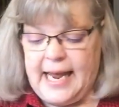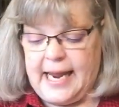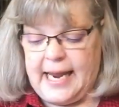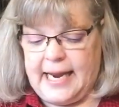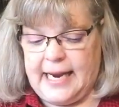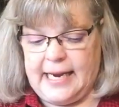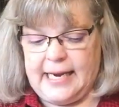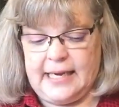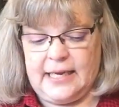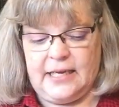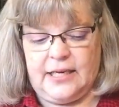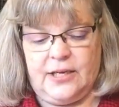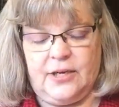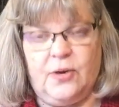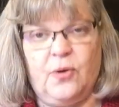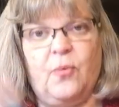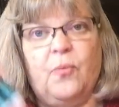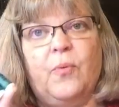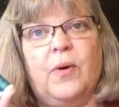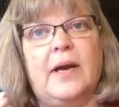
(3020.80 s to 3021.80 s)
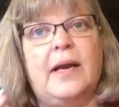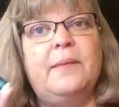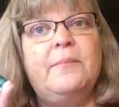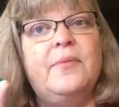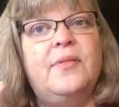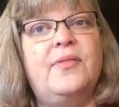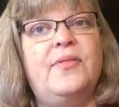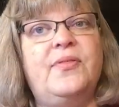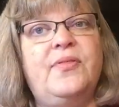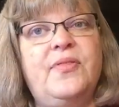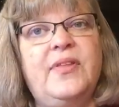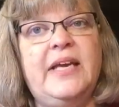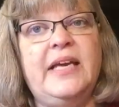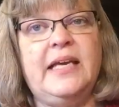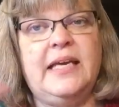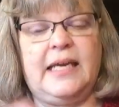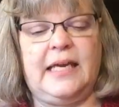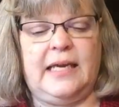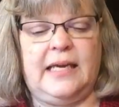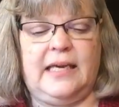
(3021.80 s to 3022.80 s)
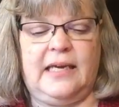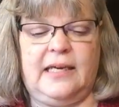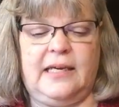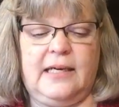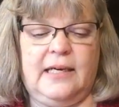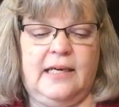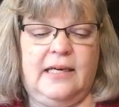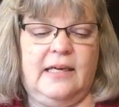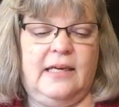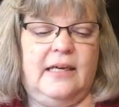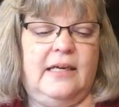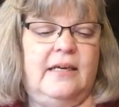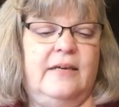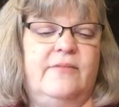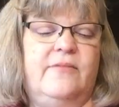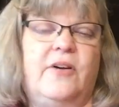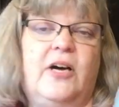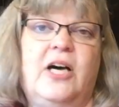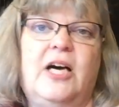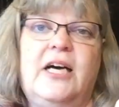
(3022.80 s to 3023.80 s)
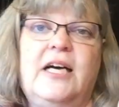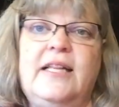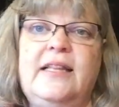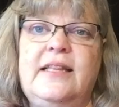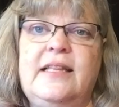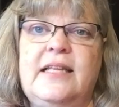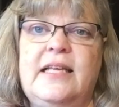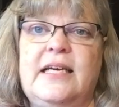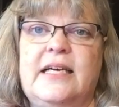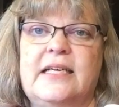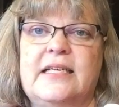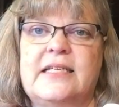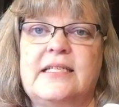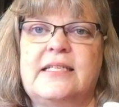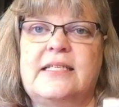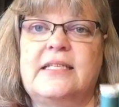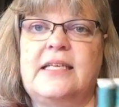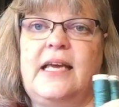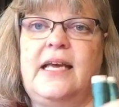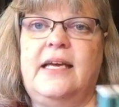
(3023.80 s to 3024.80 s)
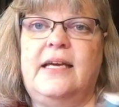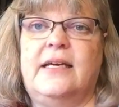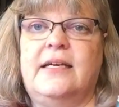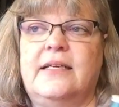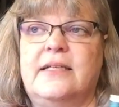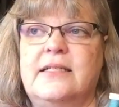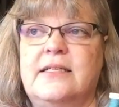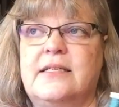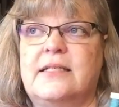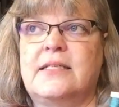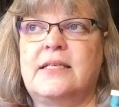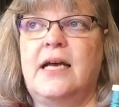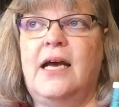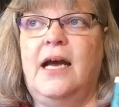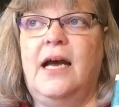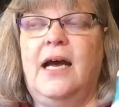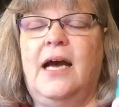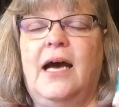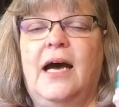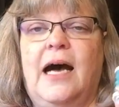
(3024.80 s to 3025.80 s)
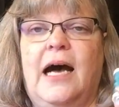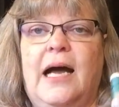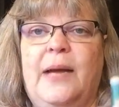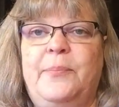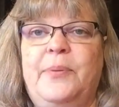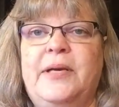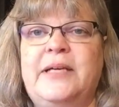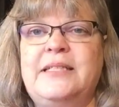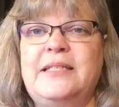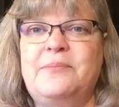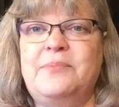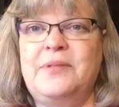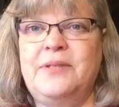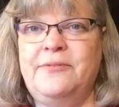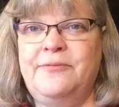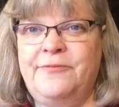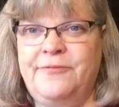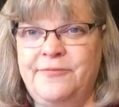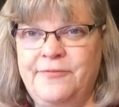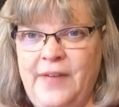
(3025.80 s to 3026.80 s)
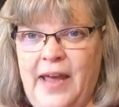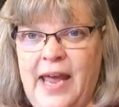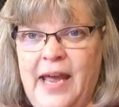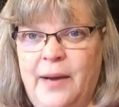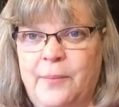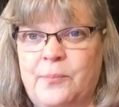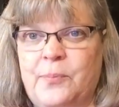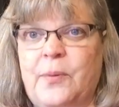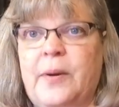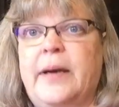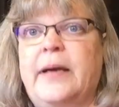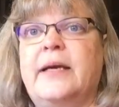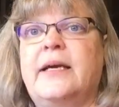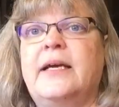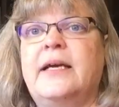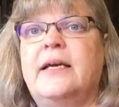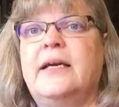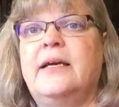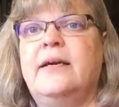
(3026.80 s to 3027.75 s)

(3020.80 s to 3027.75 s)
And what I'm thinking of on this is I picked up the fabric